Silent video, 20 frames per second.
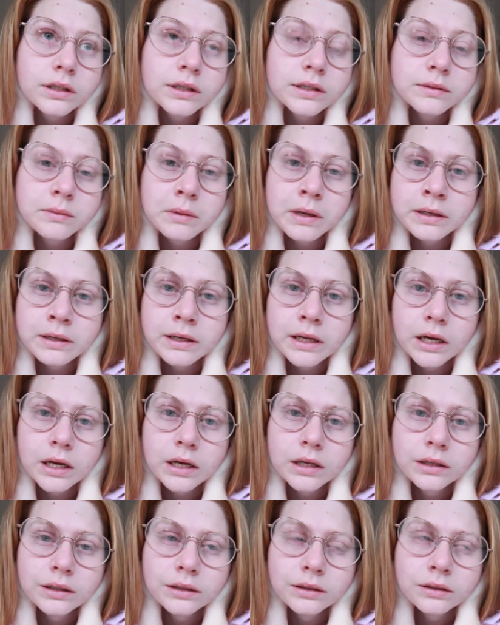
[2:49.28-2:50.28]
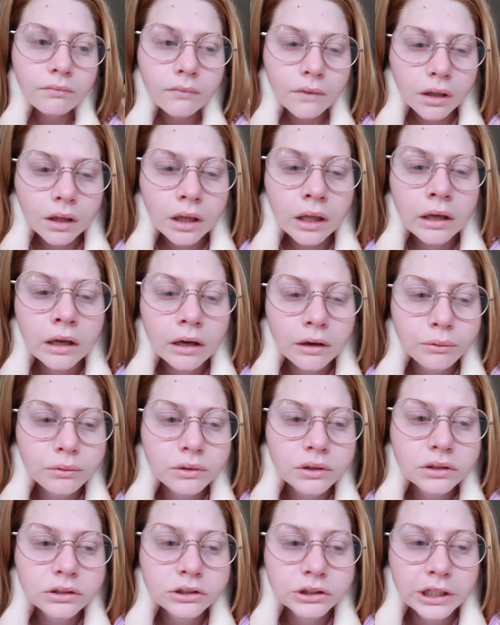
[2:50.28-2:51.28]
is my nan. Like I
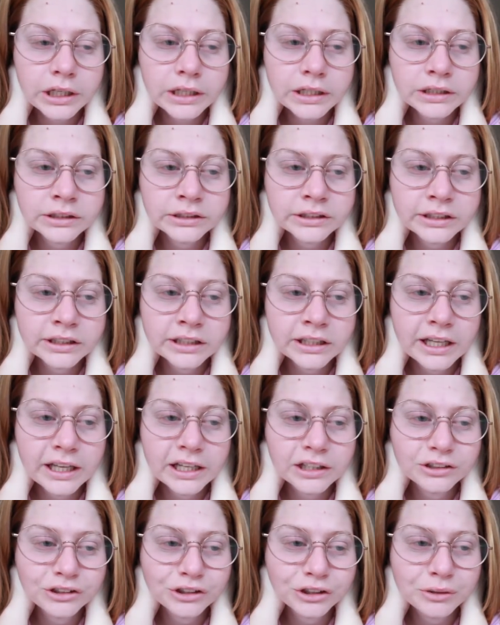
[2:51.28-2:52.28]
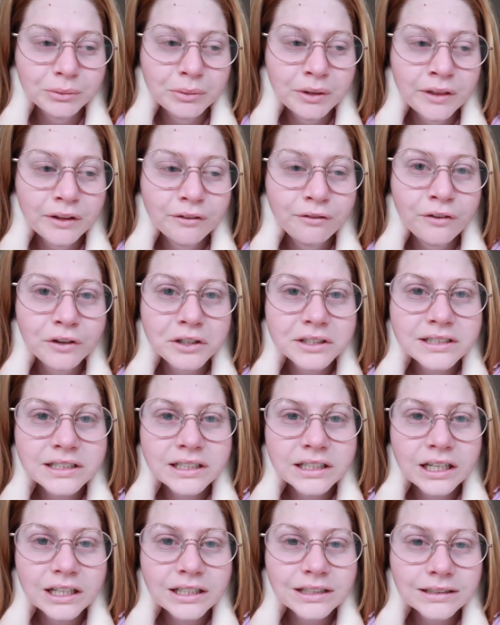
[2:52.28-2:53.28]
walked straight into the lounge room and the first
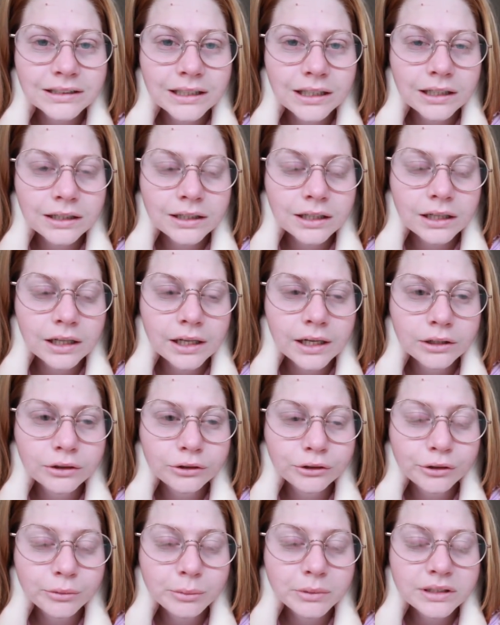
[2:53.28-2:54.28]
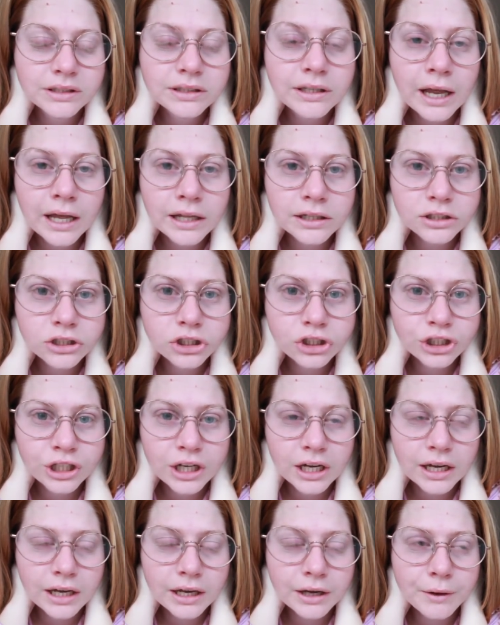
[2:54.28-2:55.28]
thing I see in the lounge room is Nan's
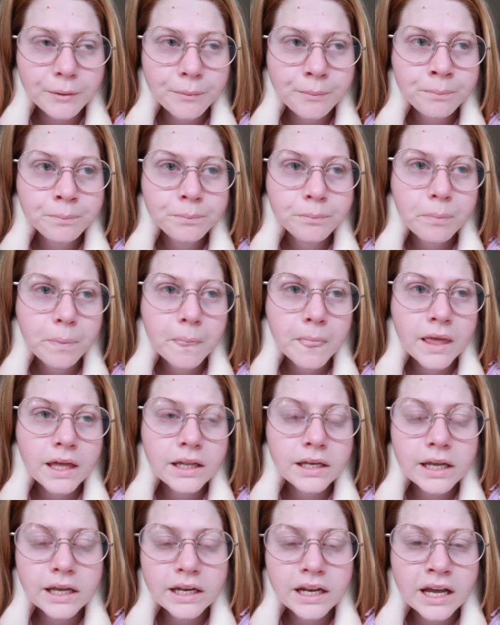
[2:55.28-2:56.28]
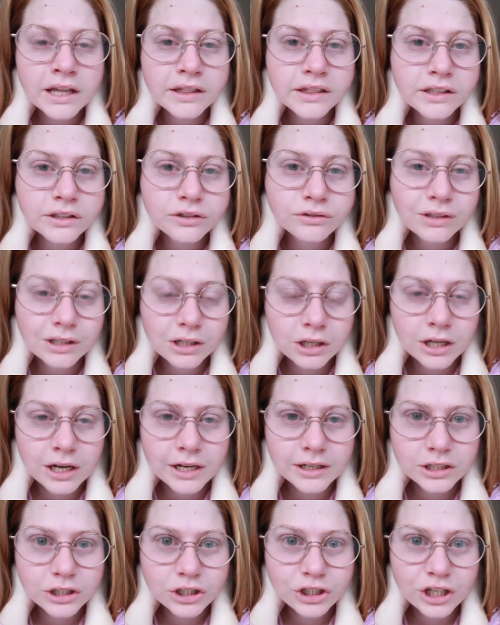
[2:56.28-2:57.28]
chair. And Nan had this
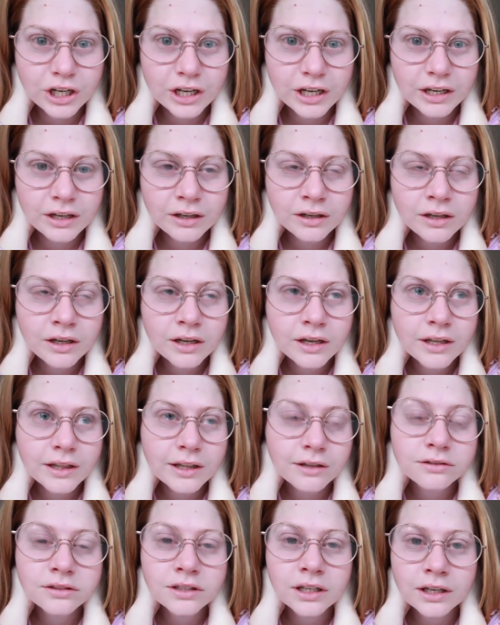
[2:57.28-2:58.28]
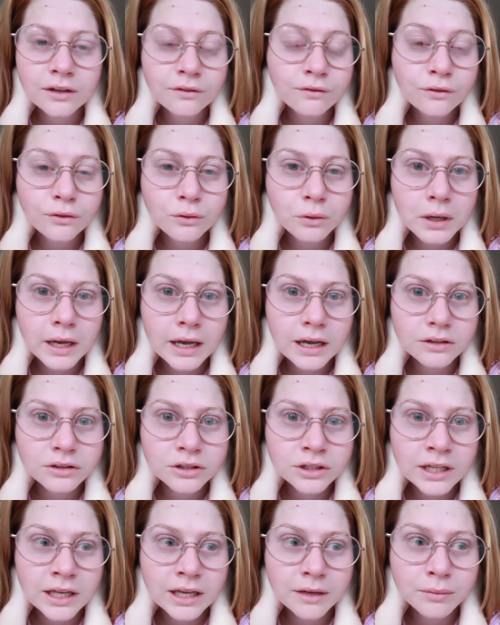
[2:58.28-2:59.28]
recliner chair. There was like a full
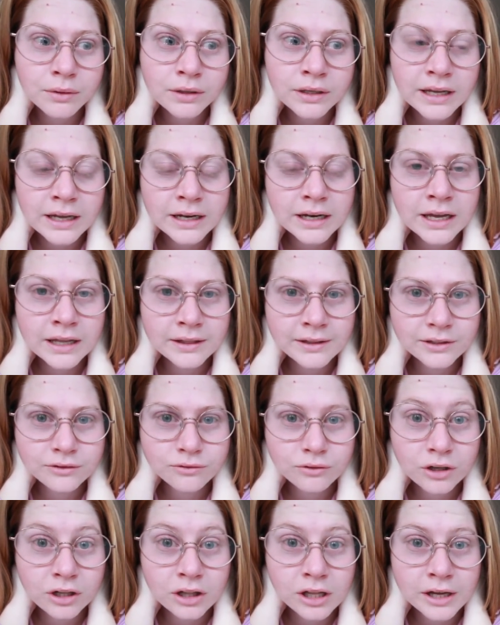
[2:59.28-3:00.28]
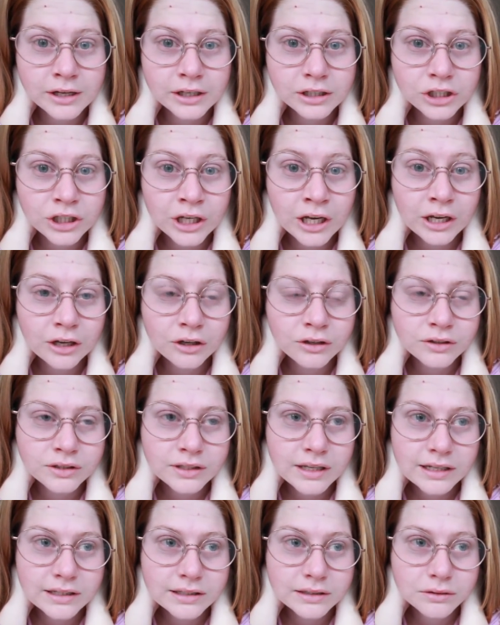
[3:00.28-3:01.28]
couch there, but Nan had this recliner chair
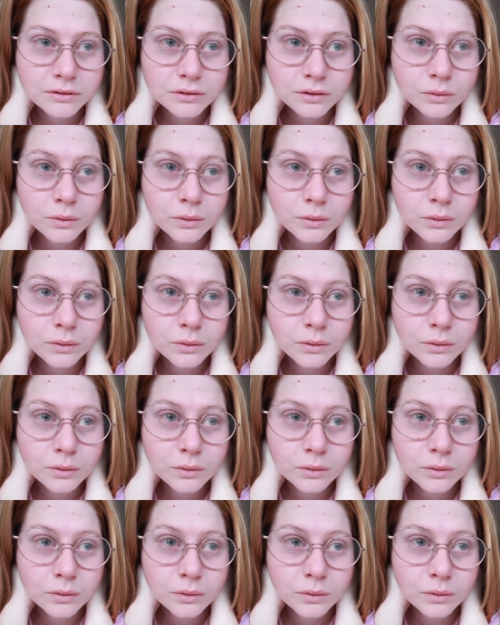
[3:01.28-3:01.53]
because that's